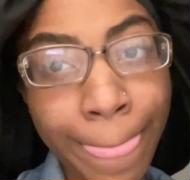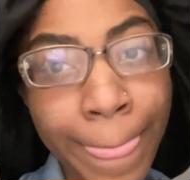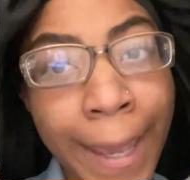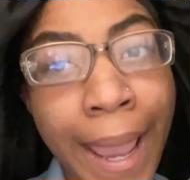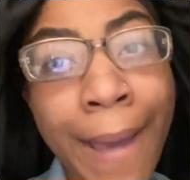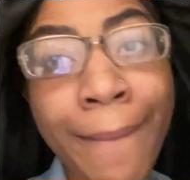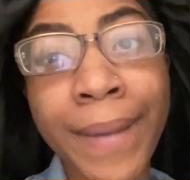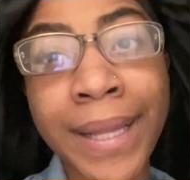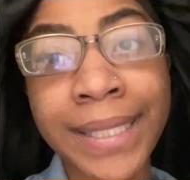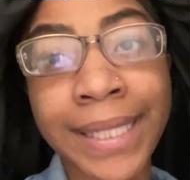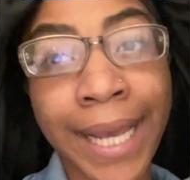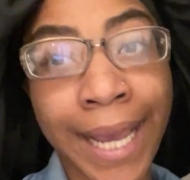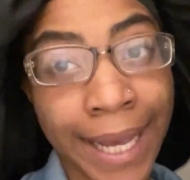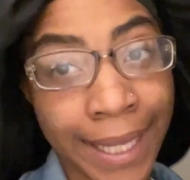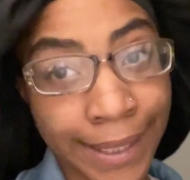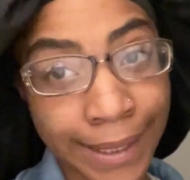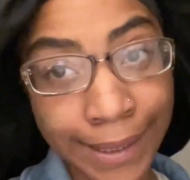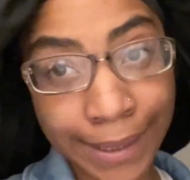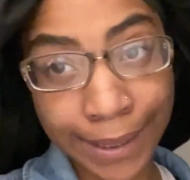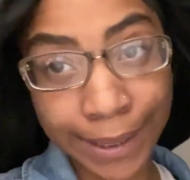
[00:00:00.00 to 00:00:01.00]
I'm about to
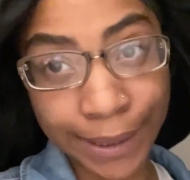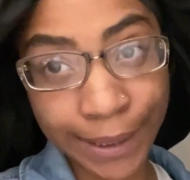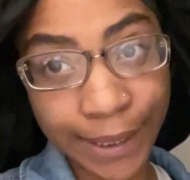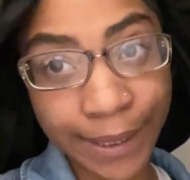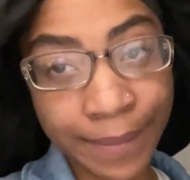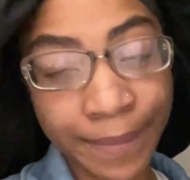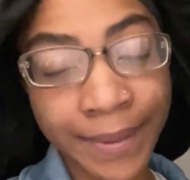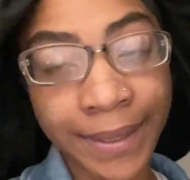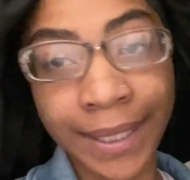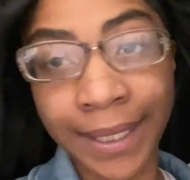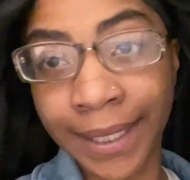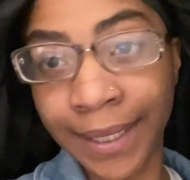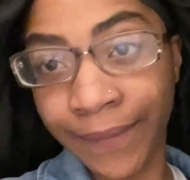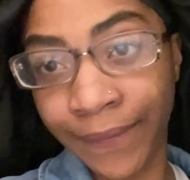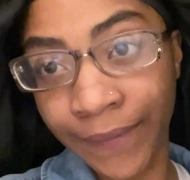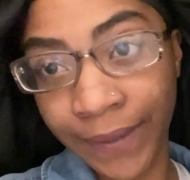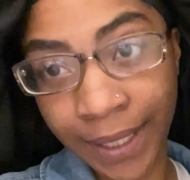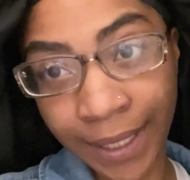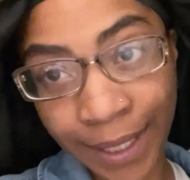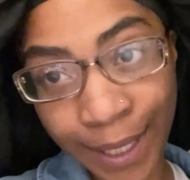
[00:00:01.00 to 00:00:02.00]
add this clip to the
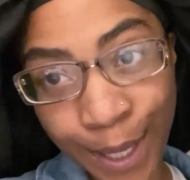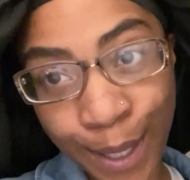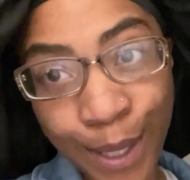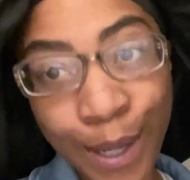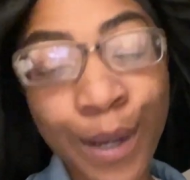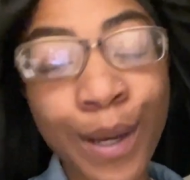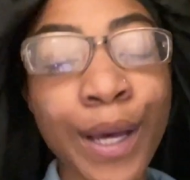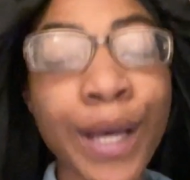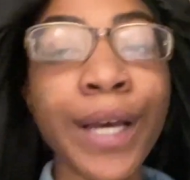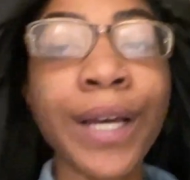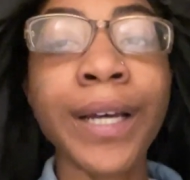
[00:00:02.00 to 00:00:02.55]
video